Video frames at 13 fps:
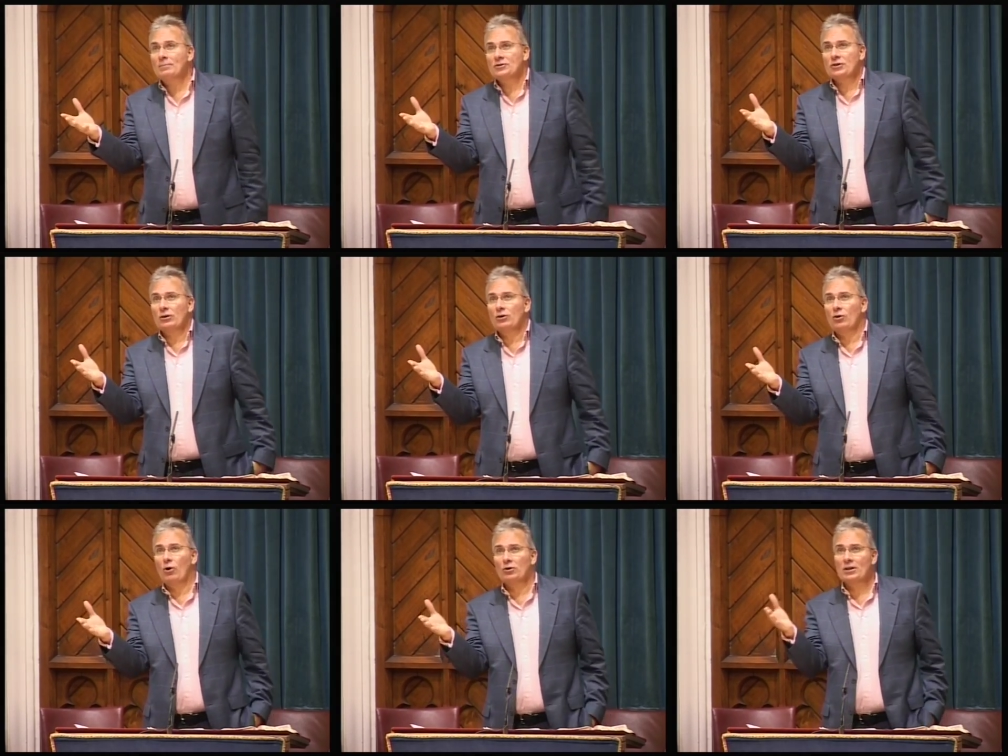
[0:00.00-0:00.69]
as the
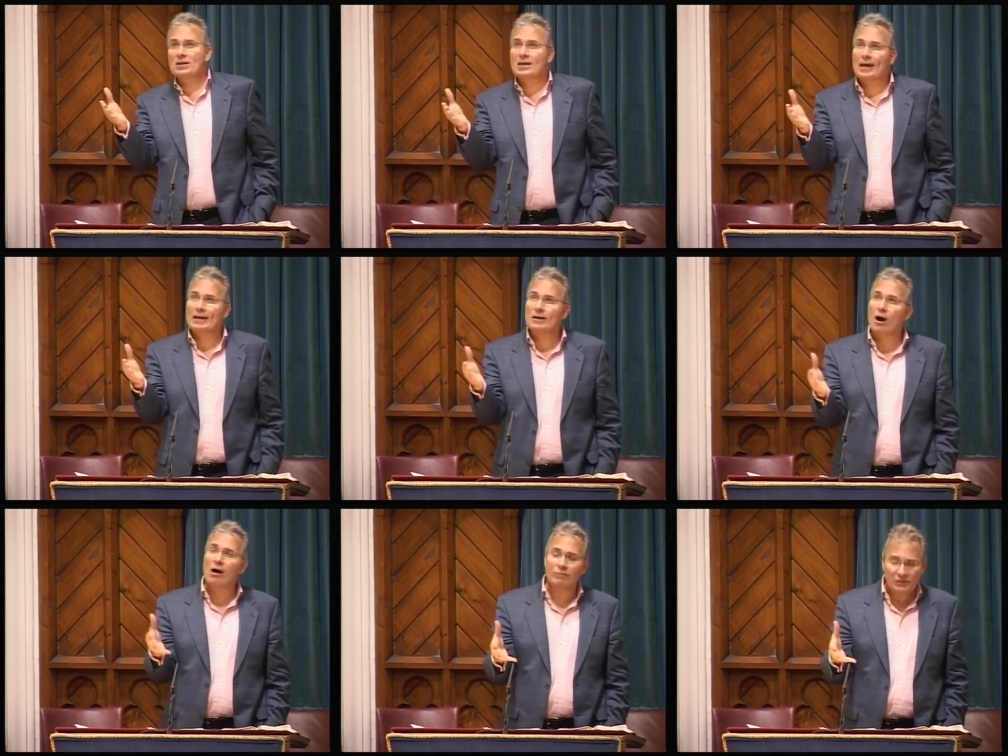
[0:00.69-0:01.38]
Lord and King
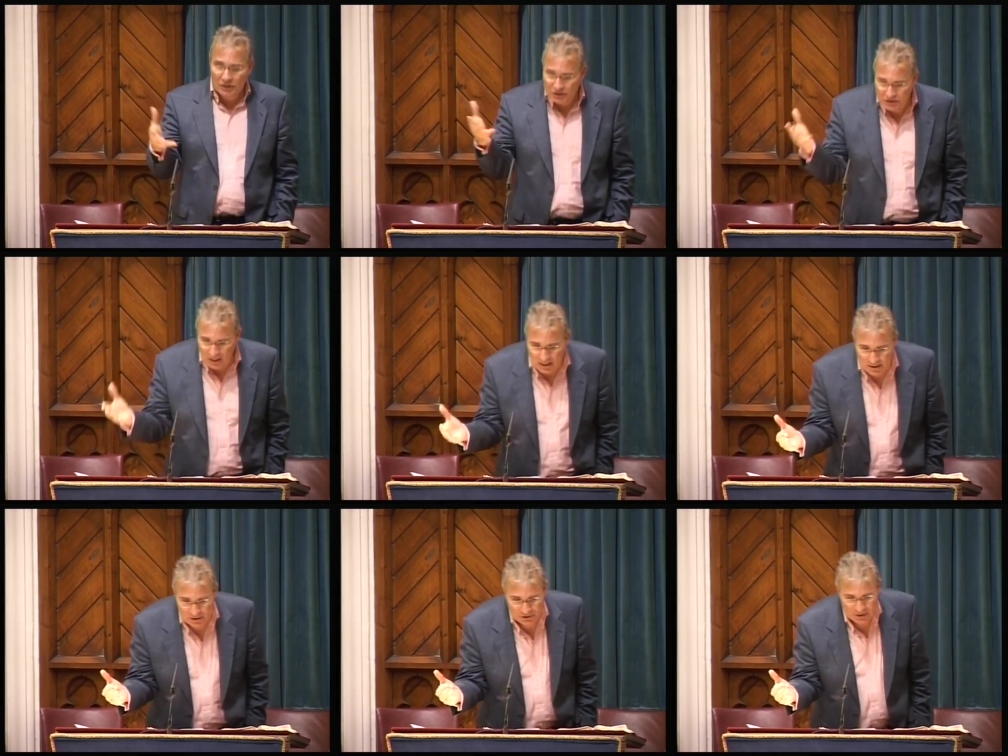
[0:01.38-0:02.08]
over
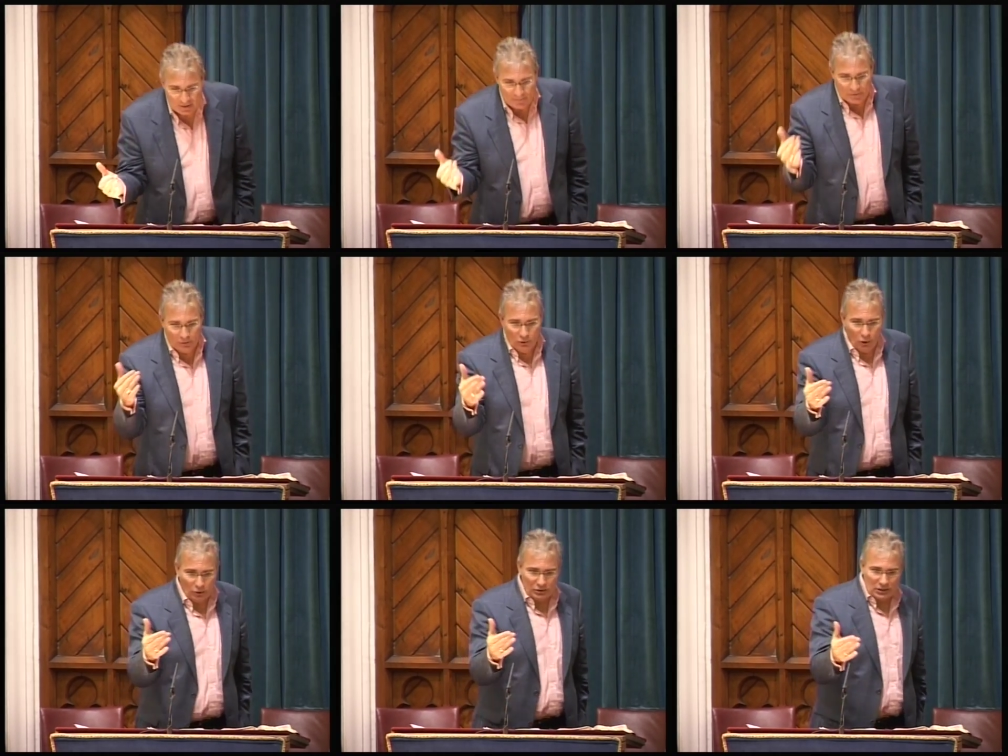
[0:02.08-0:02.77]
disease, the
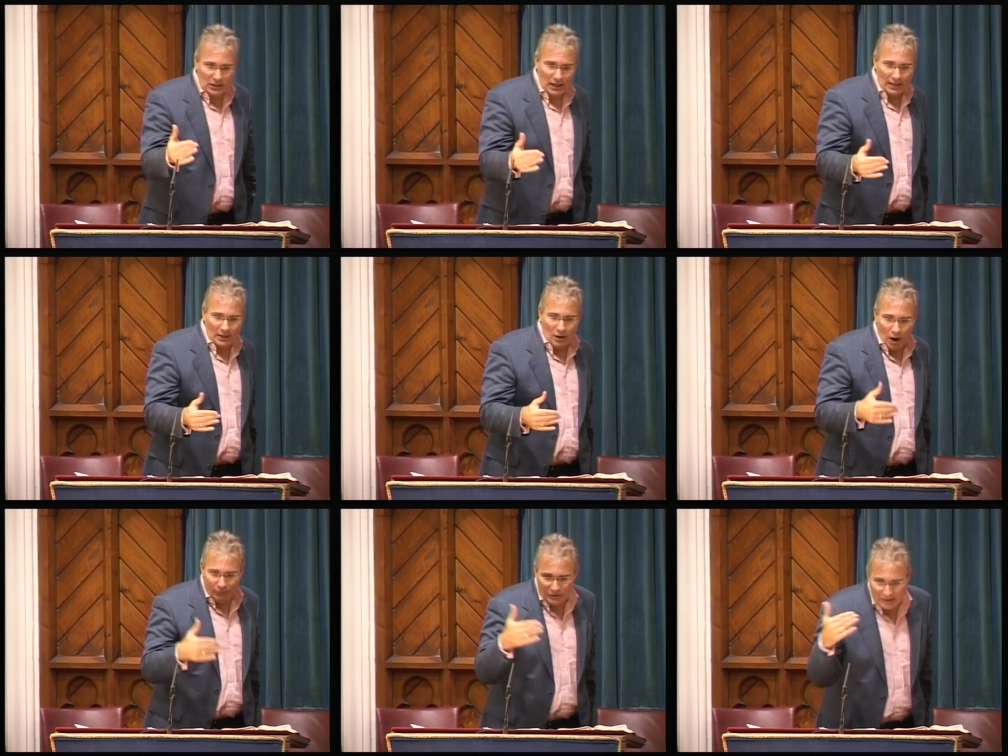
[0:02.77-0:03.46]
Lord and King
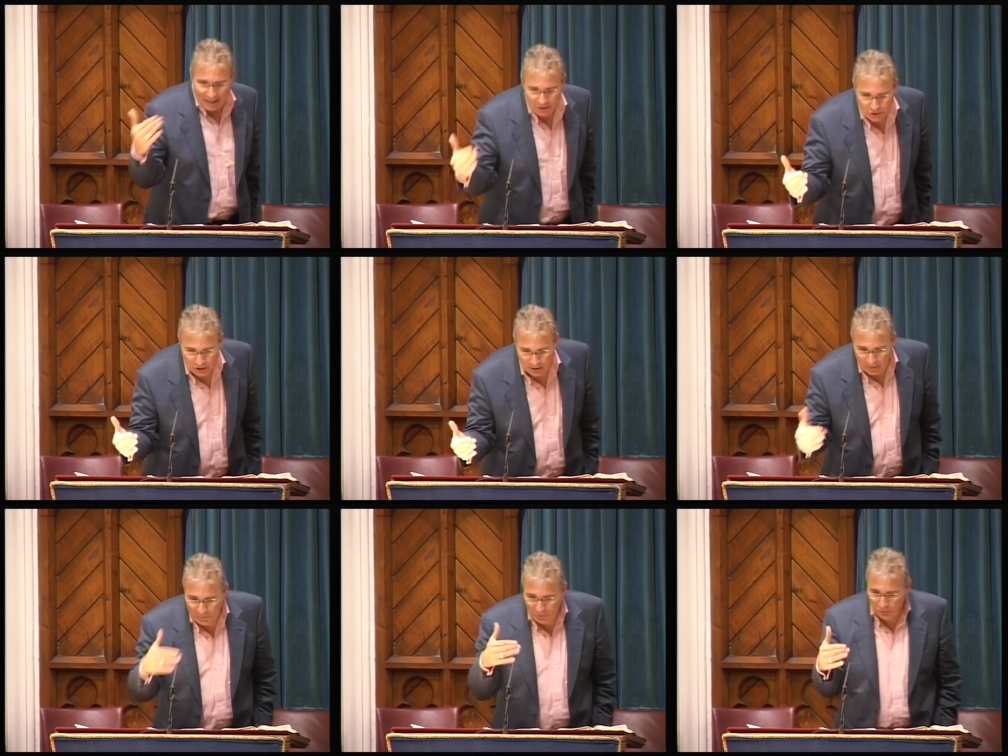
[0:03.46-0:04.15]
over nature,
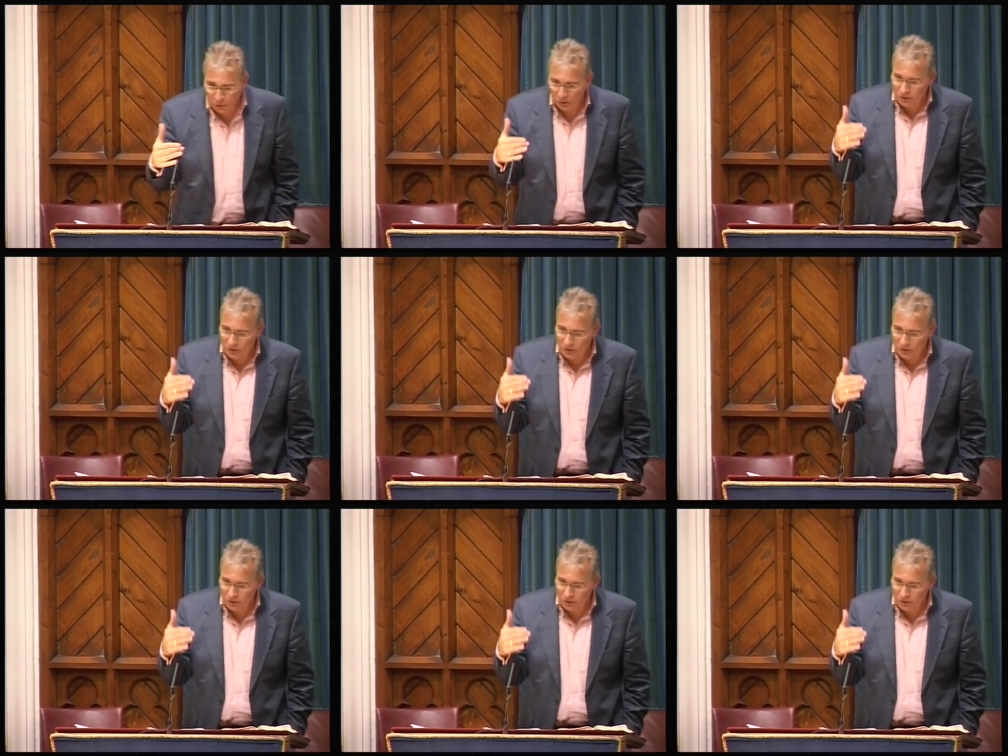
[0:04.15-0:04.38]
the Lord